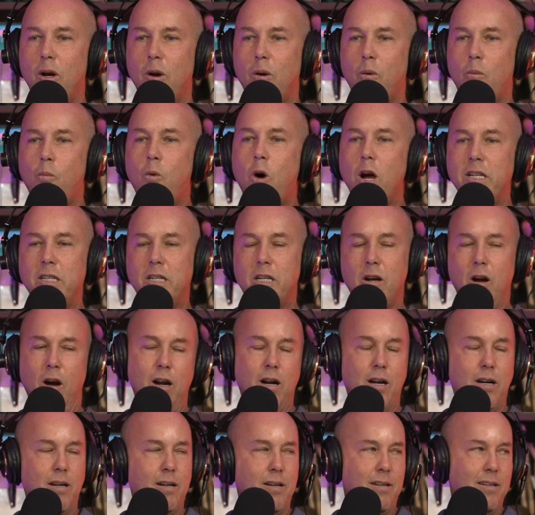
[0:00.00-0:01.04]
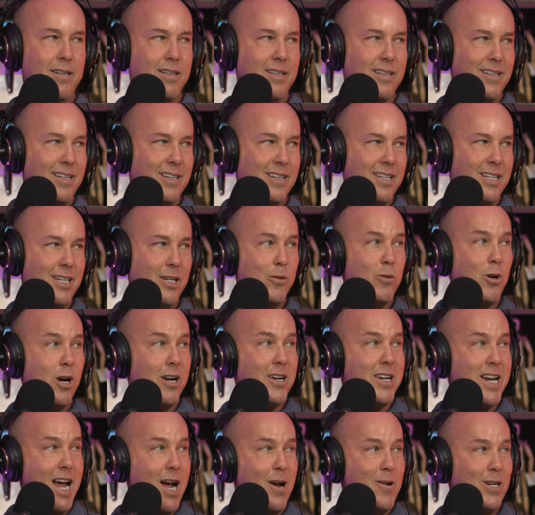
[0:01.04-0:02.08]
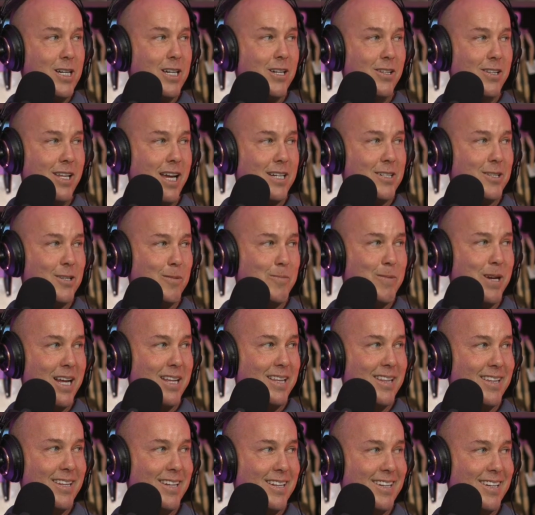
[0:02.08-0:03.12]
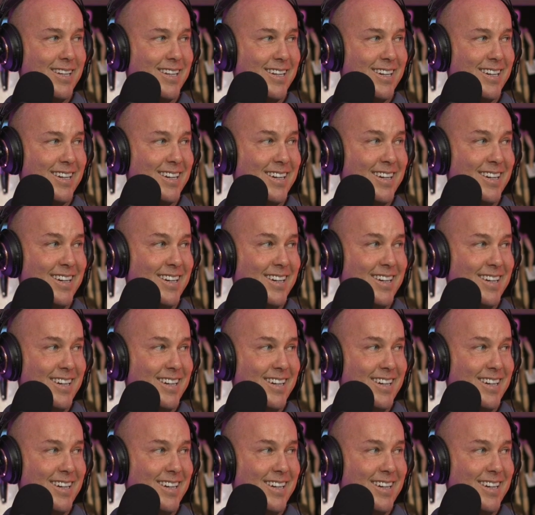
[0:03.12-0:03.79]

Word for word: One car. Oh. You are now a collector, Beth. Oh